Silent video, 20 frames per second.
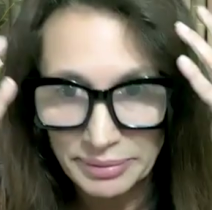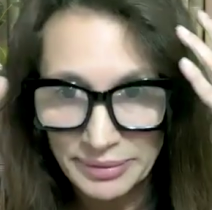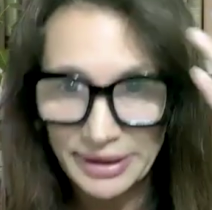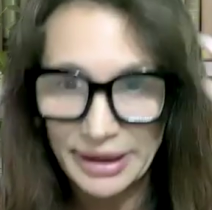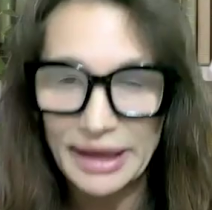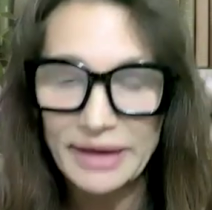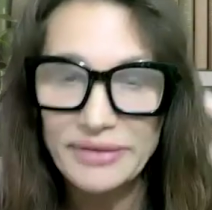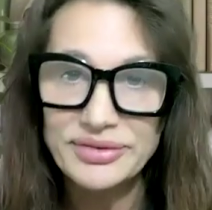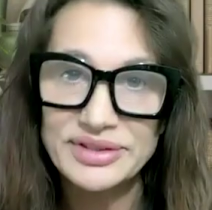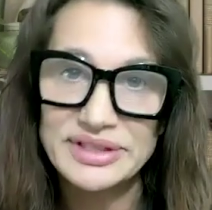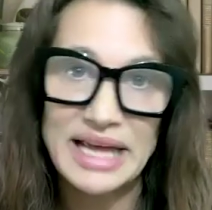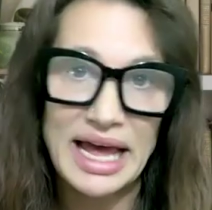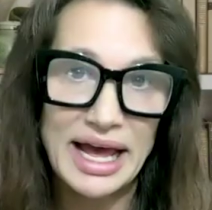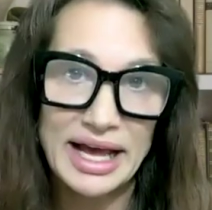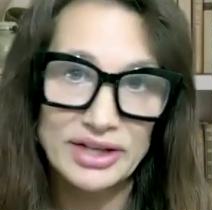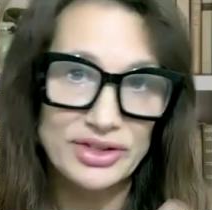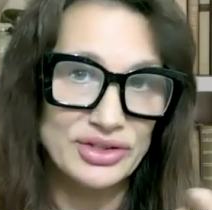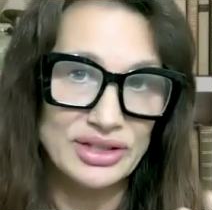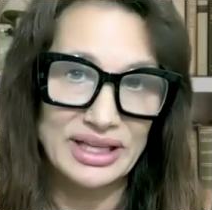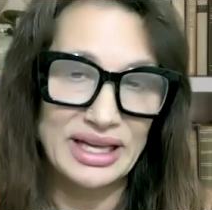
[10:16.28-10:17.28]
gifts
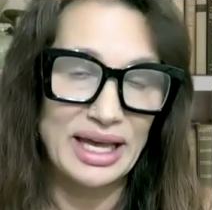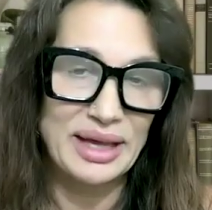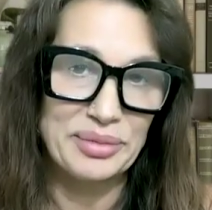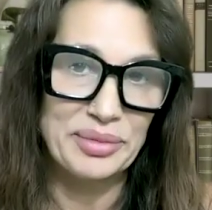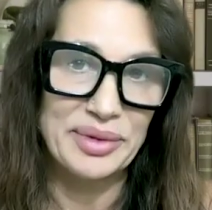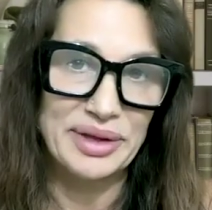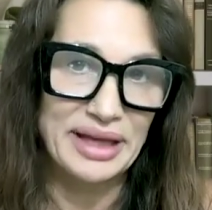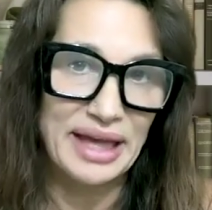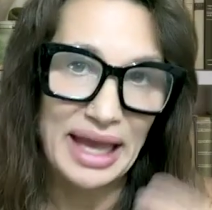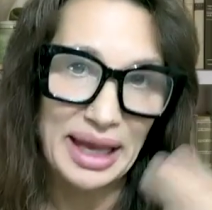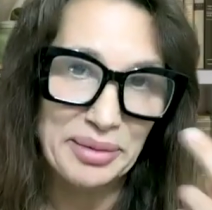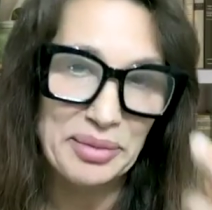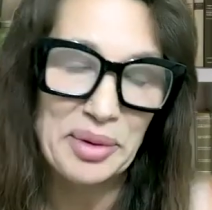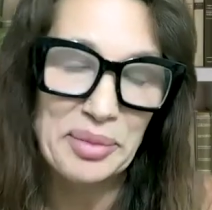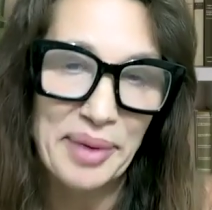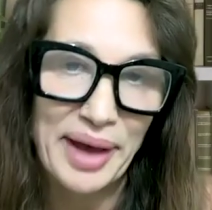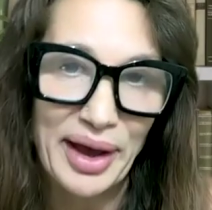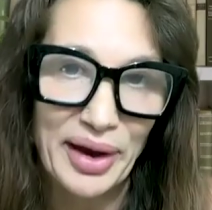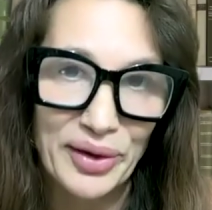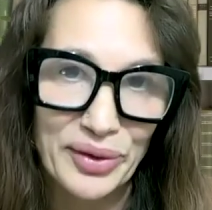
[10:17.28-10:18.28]
actually came
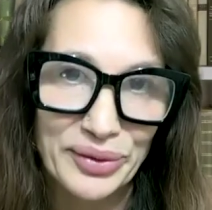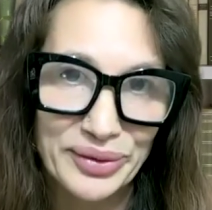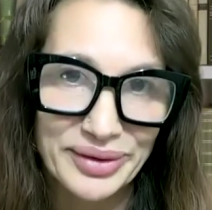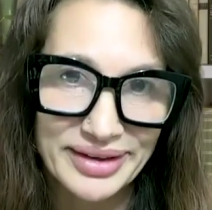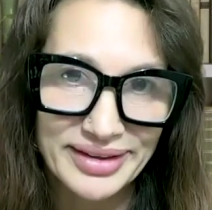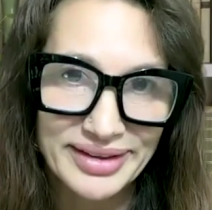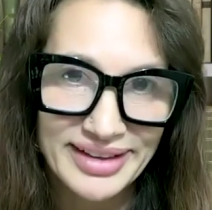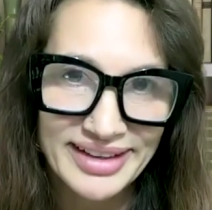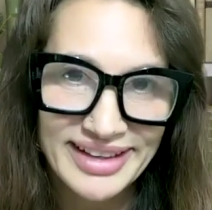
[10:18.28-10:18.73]
about,